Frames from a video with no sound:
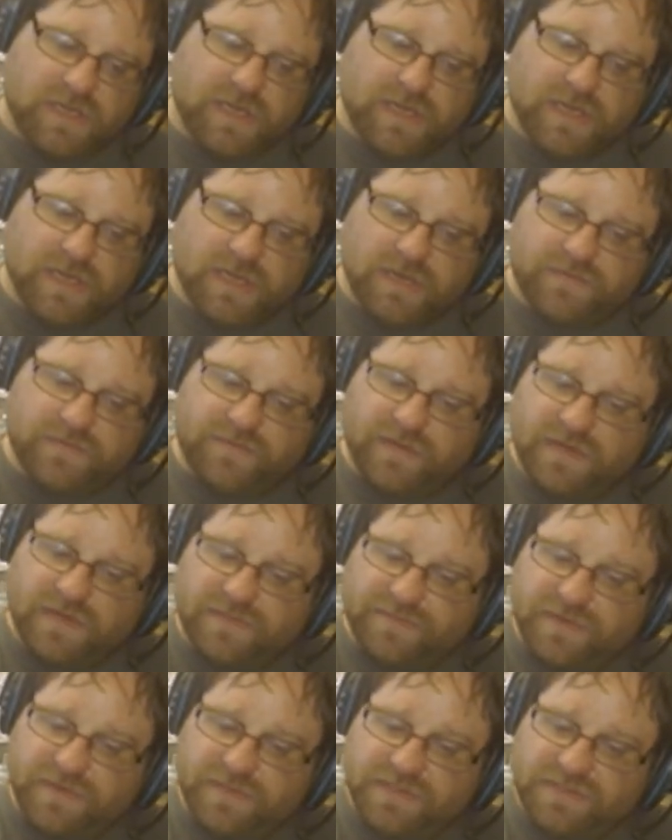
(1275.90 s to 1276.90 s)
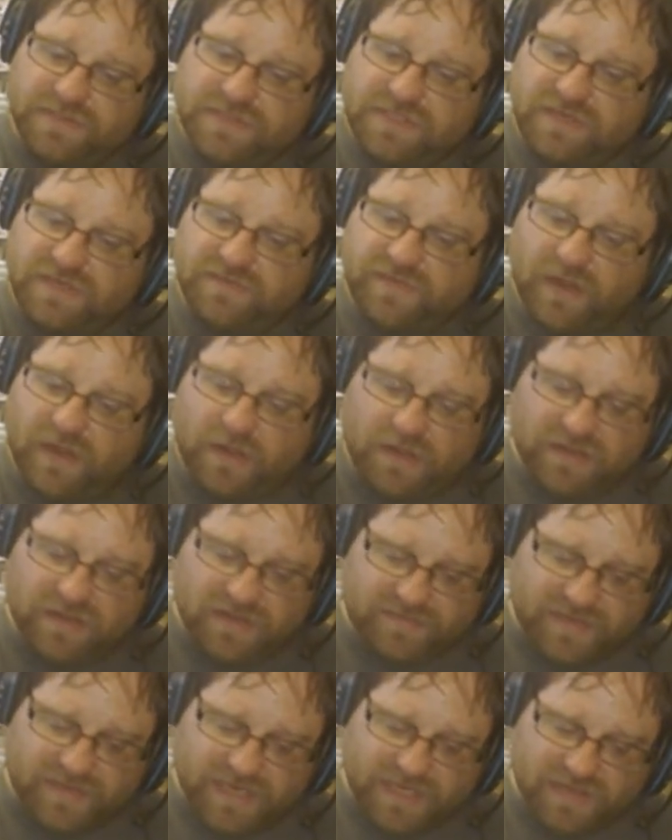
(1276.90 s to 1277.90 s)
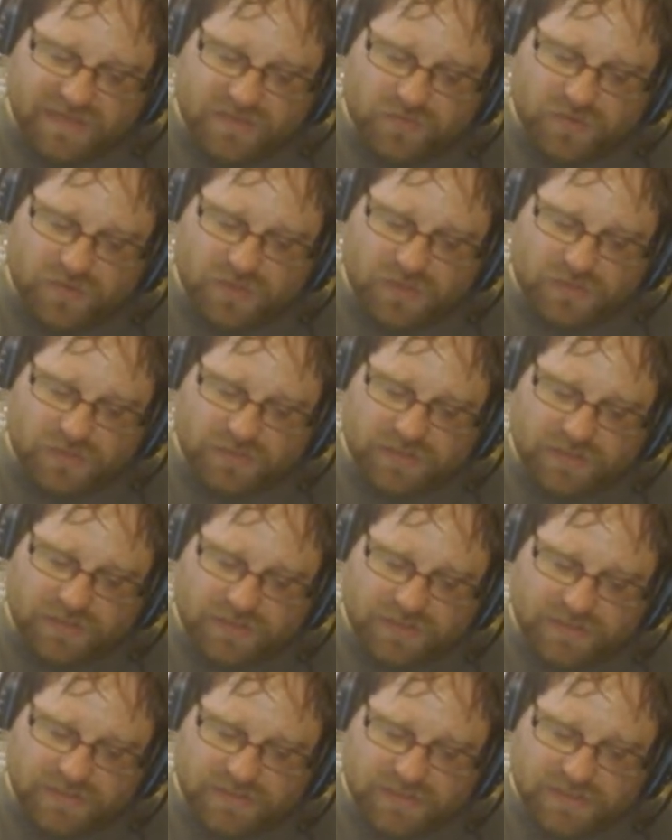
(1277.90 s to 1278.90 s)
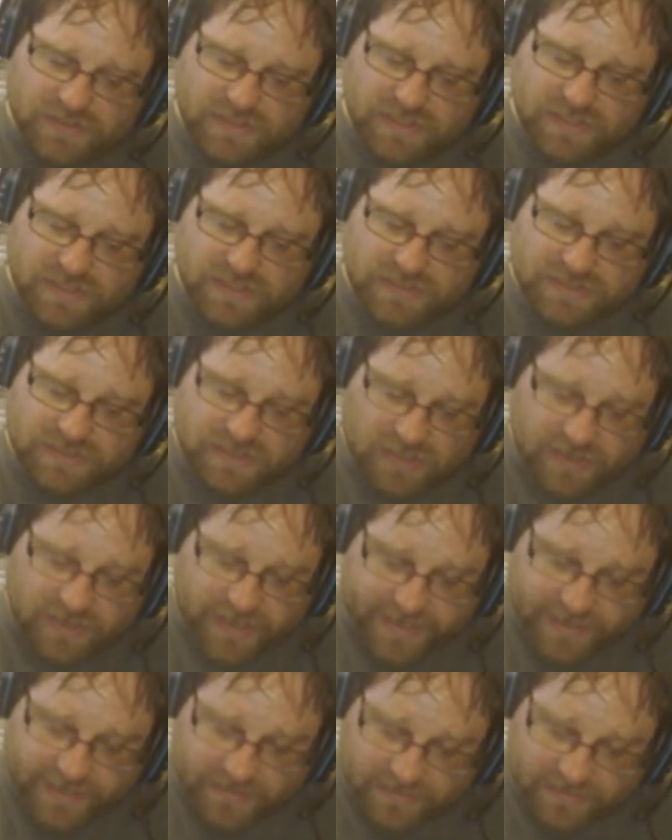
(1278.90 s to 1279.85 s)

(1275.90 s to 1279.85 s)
From the producer of All the Money in the World. Starring